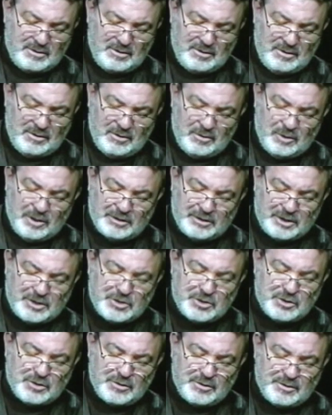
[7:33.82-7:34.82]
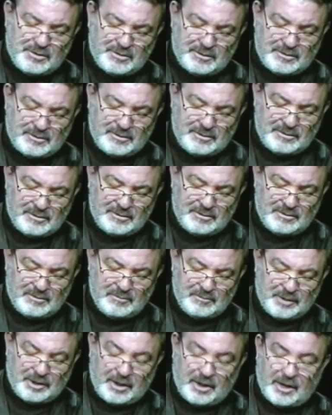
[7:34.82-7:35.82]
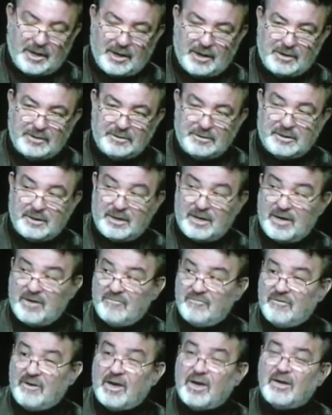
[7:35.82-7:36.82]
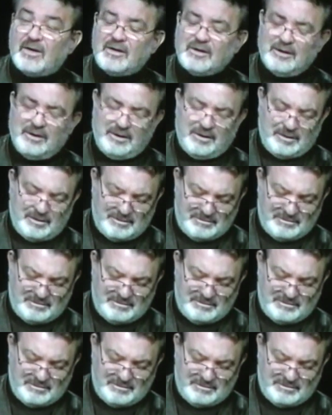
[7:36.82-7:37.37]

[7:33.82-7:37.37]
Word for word: look at each other behind a veil.